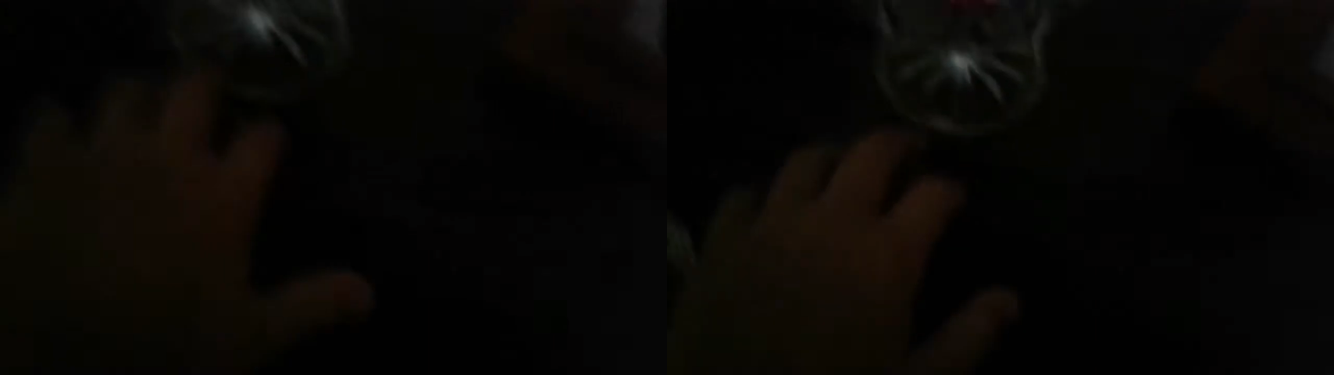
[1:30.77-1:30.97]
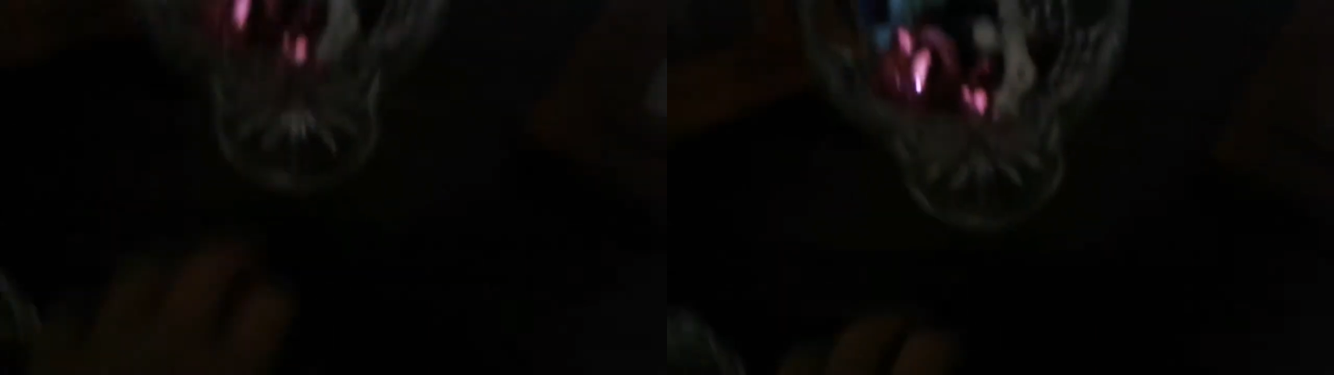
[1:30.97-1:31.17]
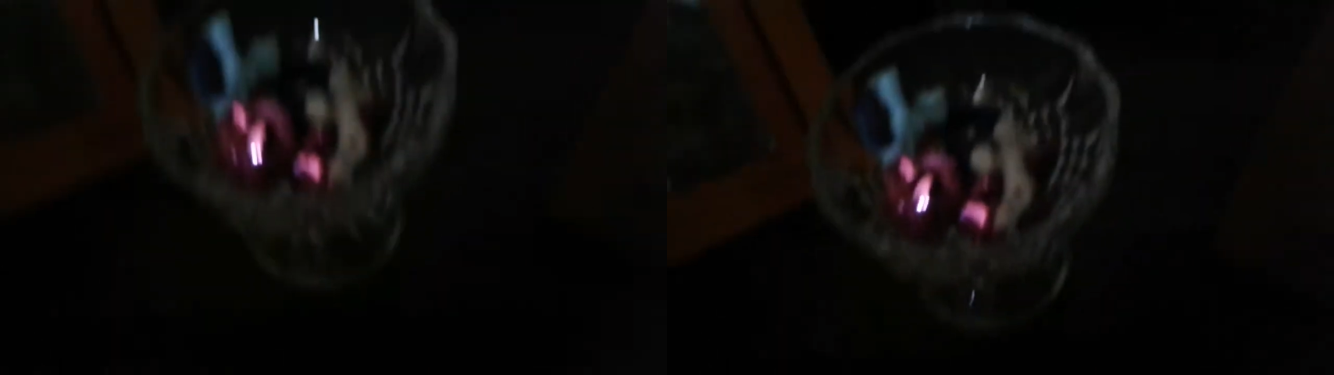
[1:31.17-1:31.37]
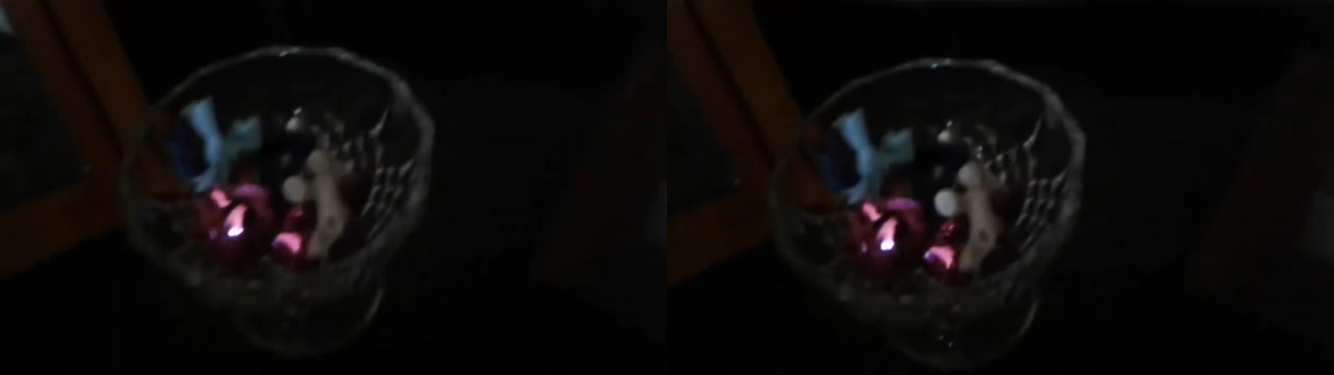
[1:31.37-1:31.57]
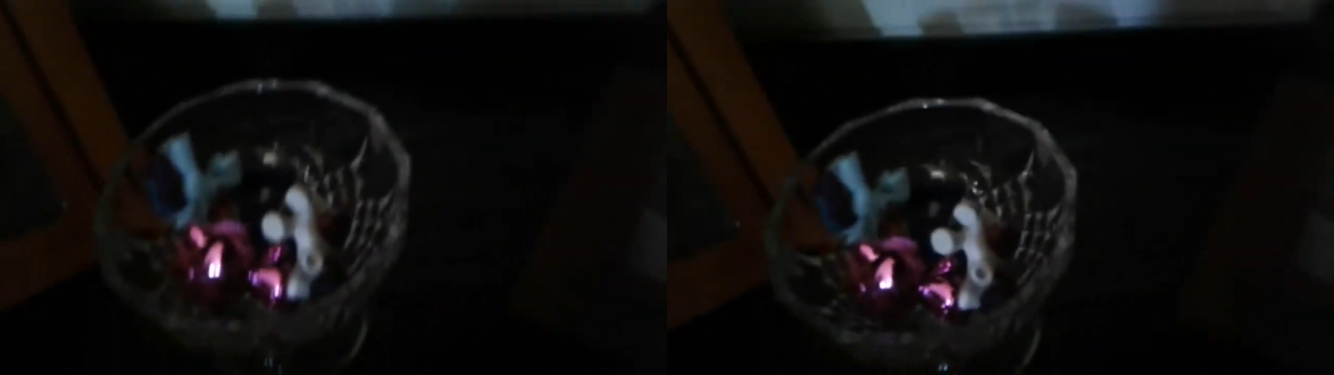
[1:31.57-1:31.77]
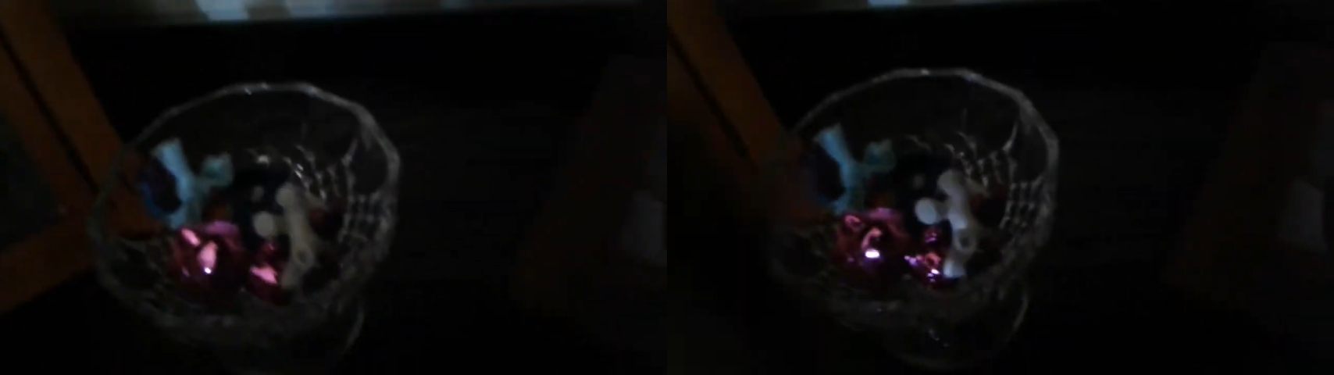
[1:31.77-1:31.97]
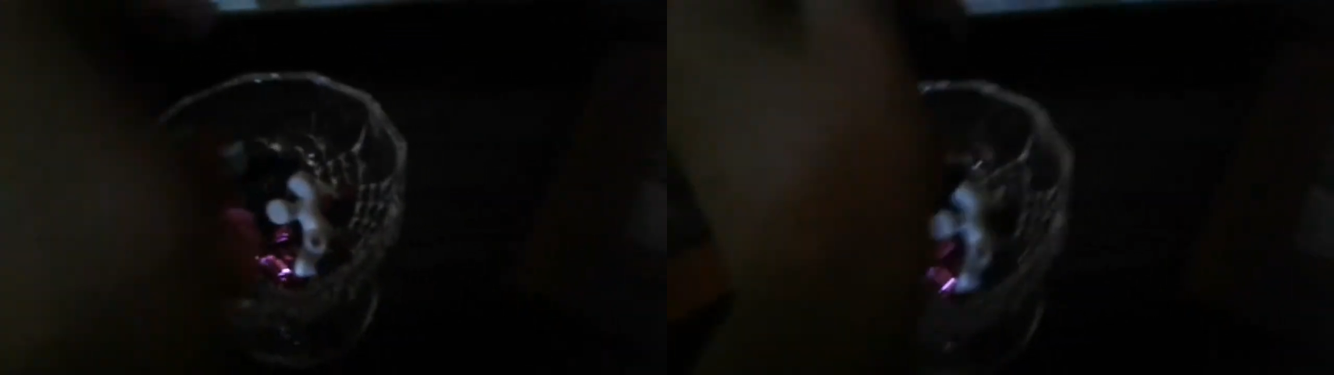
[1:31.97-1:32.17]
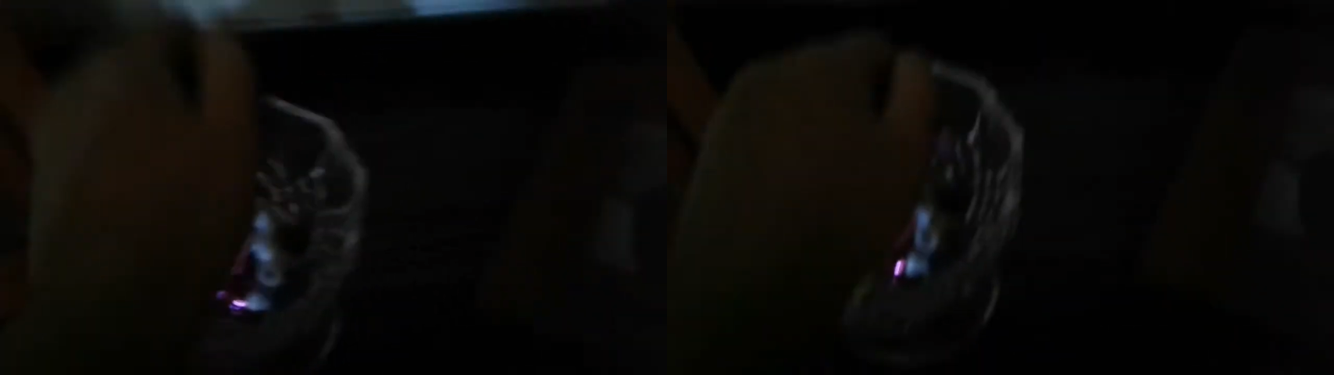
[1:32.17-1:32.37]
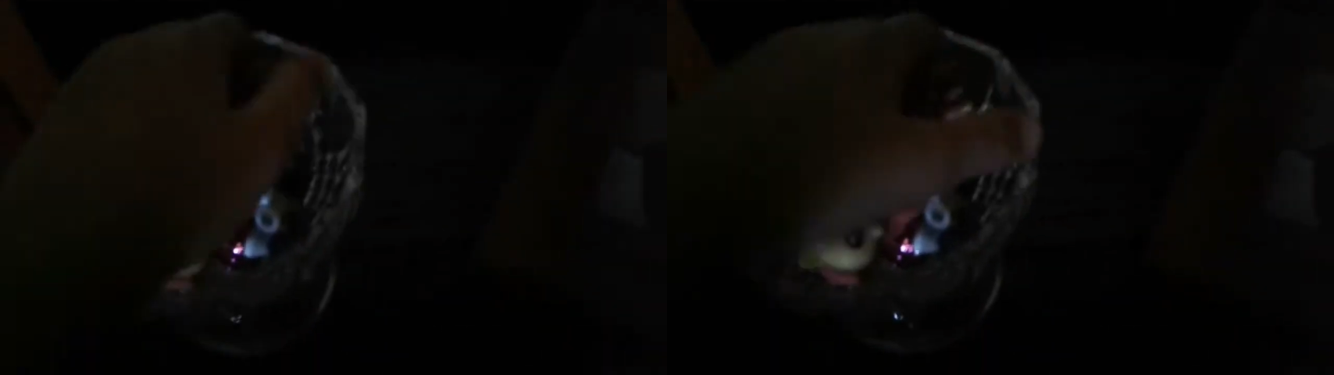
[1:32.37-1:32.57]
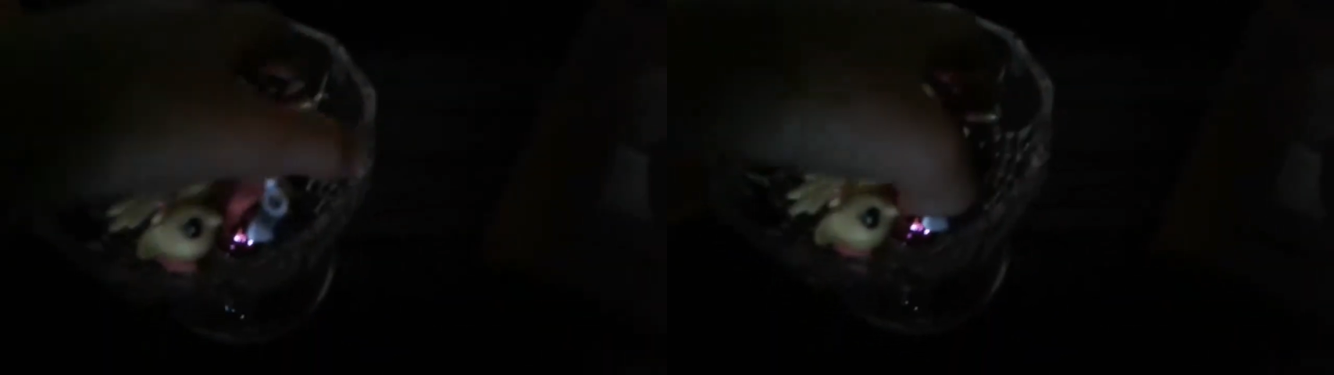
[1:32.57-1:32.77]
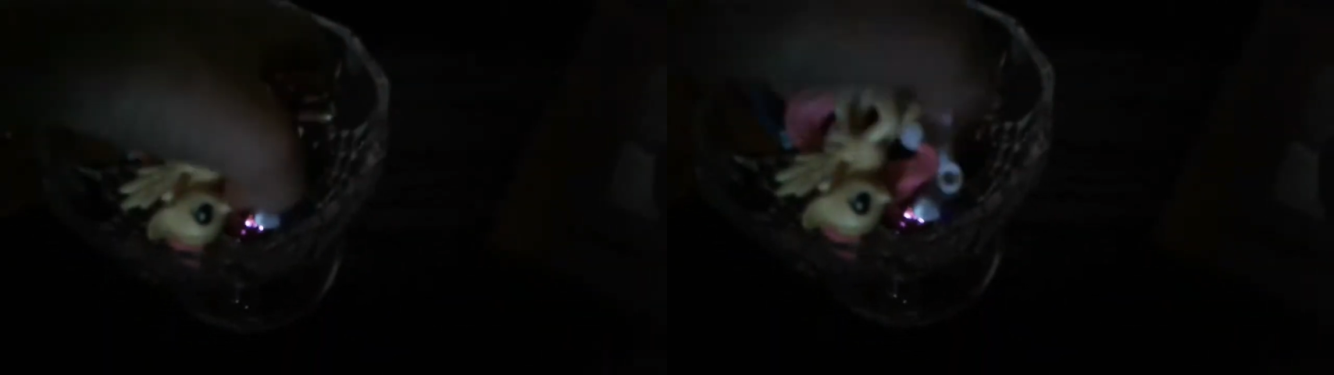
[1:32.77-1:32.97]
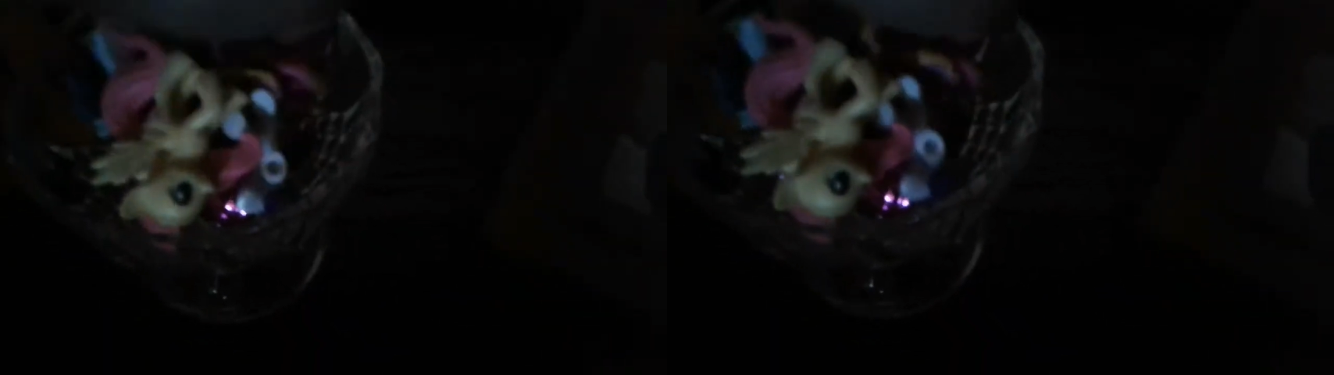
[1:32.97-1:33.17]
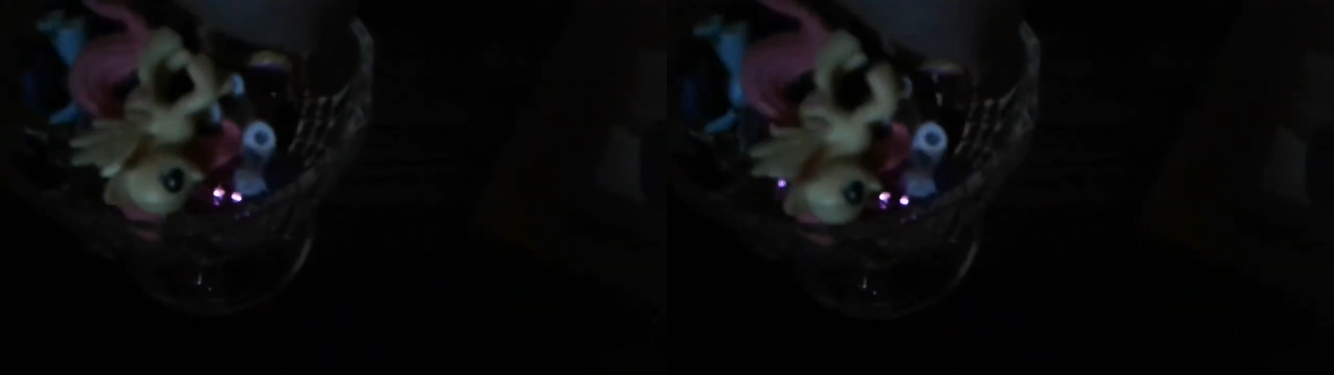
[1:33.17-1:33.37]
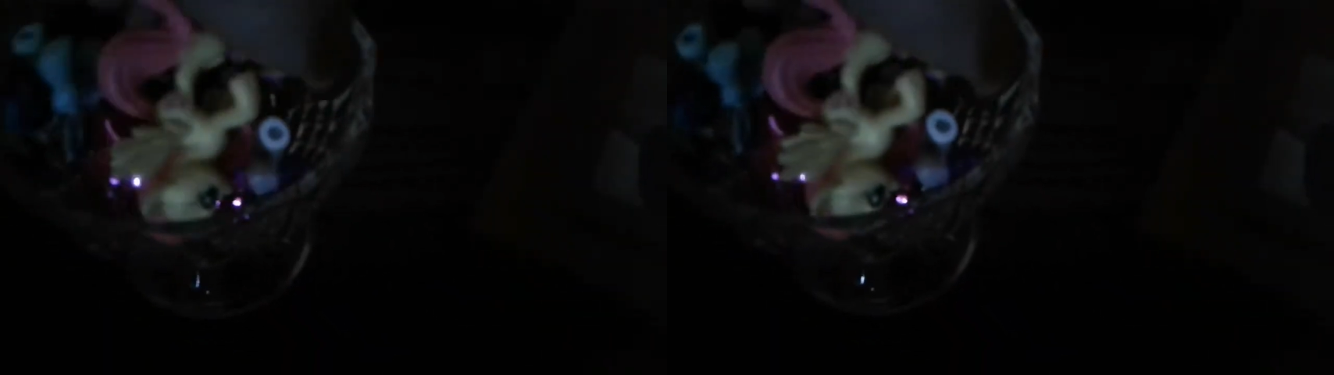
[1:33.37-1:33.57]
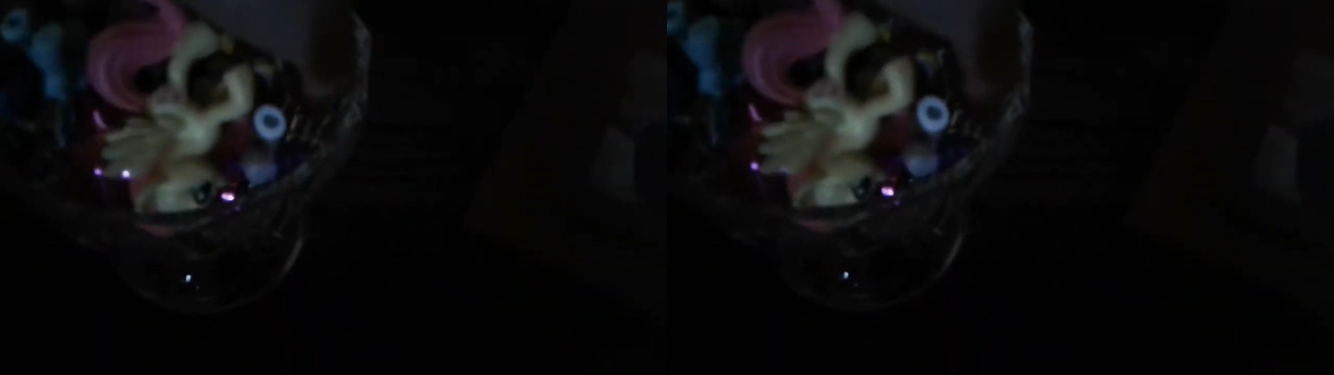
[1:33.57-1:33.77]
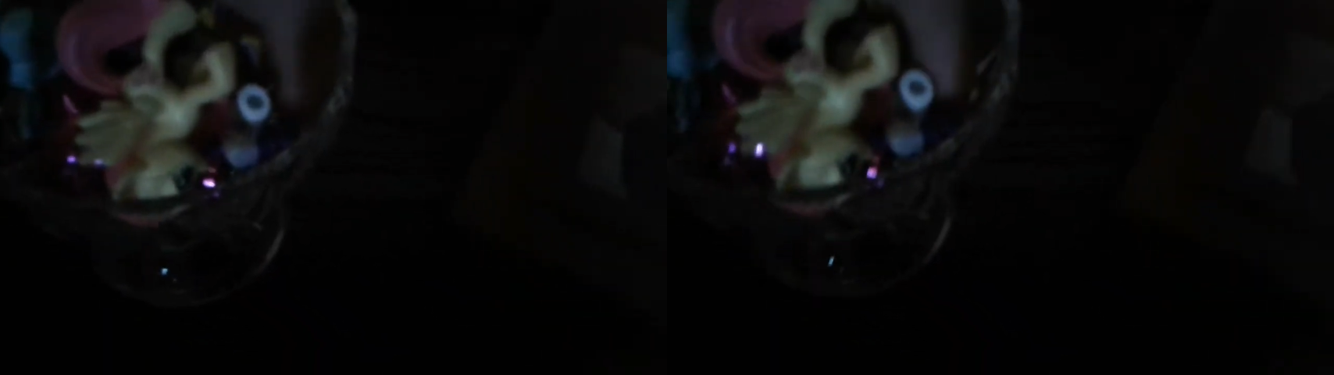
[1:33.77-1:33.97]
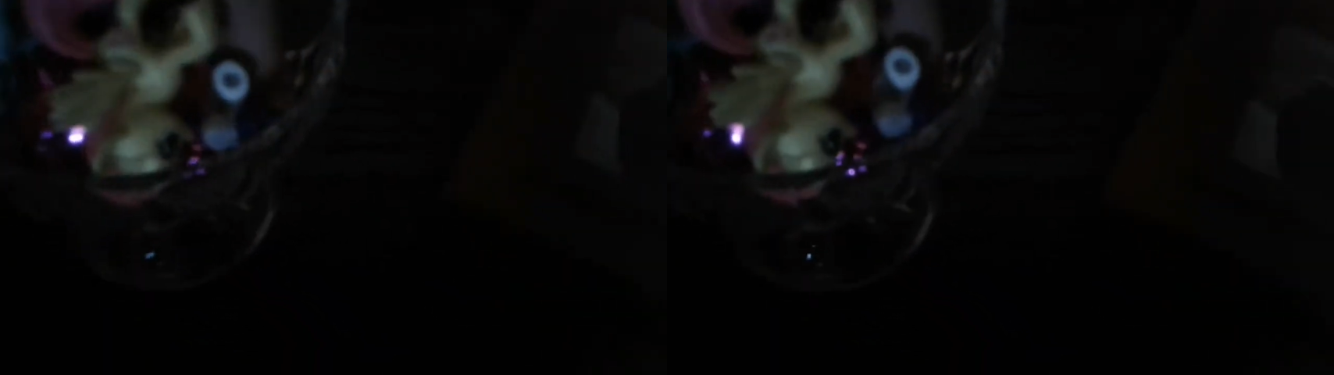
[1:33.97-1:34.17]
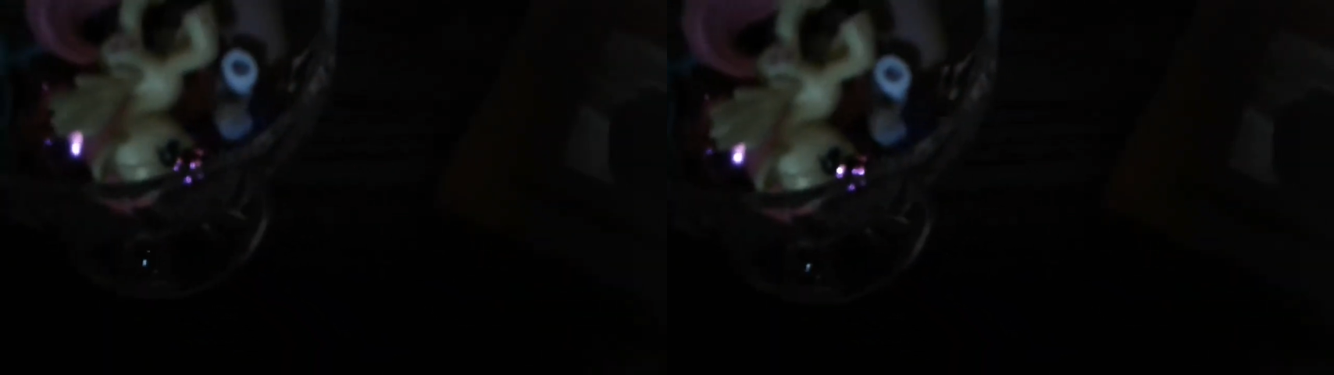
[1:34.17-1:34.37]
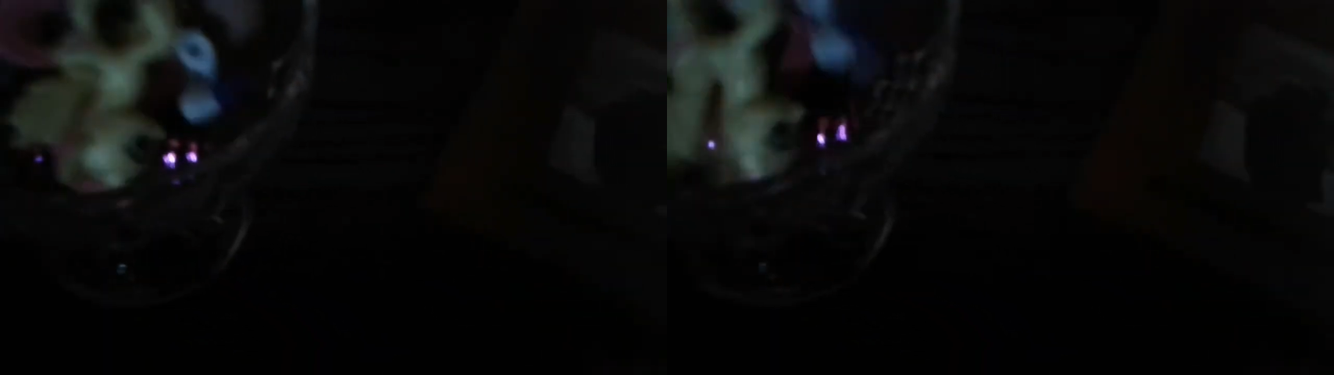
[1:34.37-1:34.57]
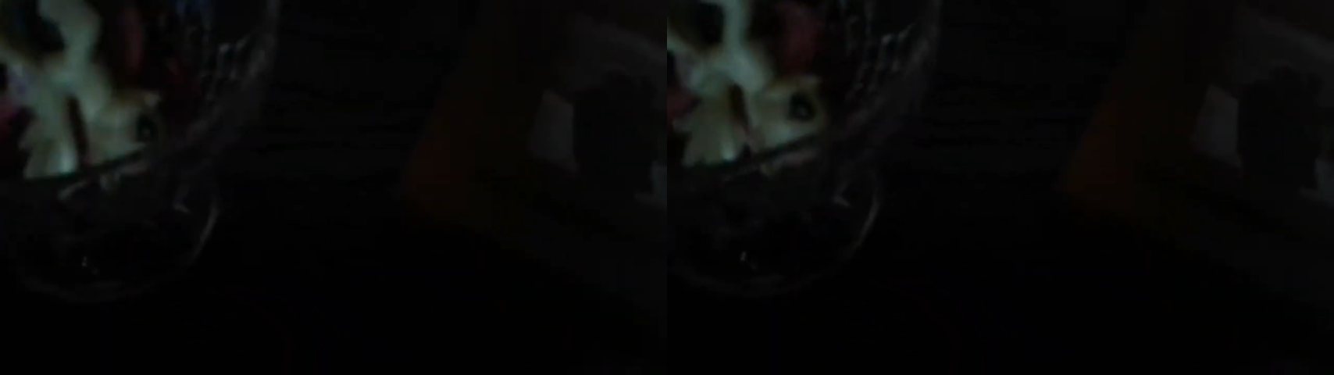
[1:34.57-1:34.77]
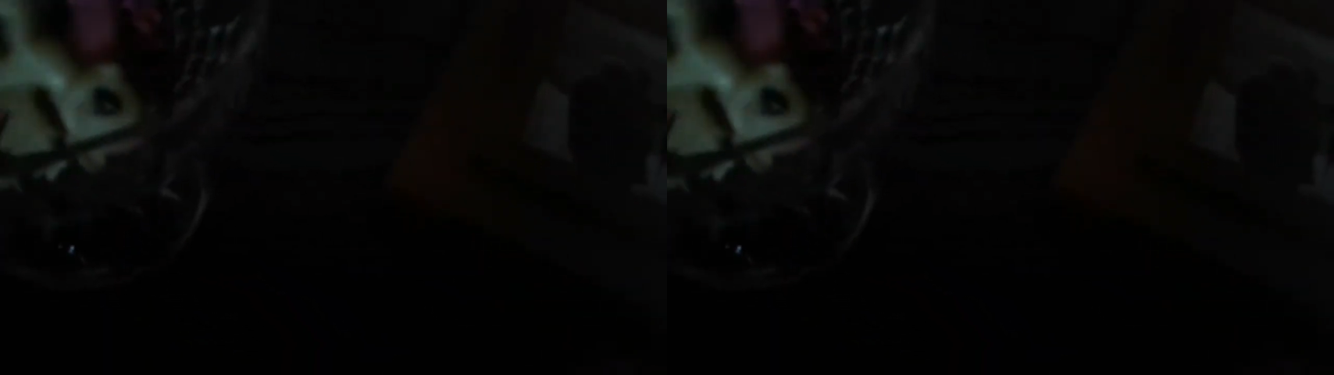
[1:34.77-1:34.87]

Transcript: (no speaker visible)